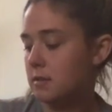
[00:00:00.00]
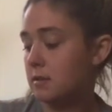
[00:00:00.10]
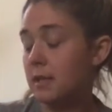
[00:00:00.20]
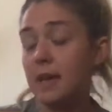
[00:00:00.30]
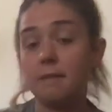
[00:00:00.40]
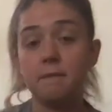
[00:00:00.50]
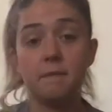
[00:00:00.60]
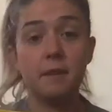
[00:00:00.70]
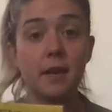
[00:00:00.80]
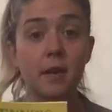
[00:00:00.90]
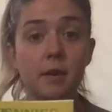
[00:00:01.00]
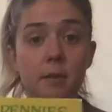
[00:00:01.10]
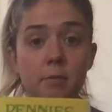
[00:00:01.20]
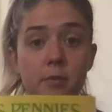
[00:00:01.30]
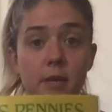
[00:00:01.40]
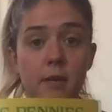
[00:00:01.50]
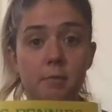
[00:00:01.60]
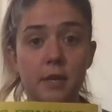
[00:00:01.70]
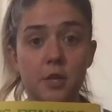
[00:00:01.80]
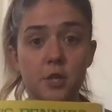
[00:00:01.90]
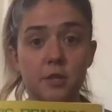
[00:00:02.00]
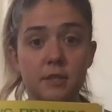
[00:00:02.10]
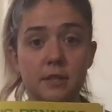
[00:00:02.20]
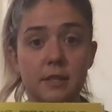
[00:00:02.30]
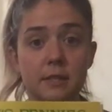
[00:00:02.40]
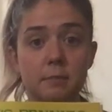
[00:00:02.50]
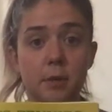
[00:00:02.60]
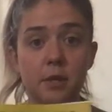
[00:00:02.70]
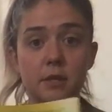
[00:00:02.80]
They have very pretty pictures in this book.